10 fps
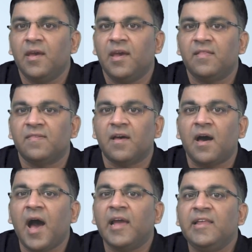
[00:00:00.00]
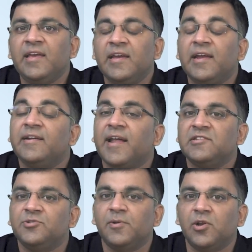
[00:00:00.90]
It's a highly
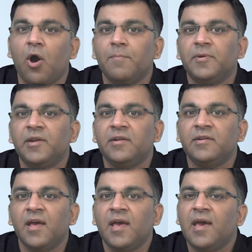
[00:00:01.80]
intangible component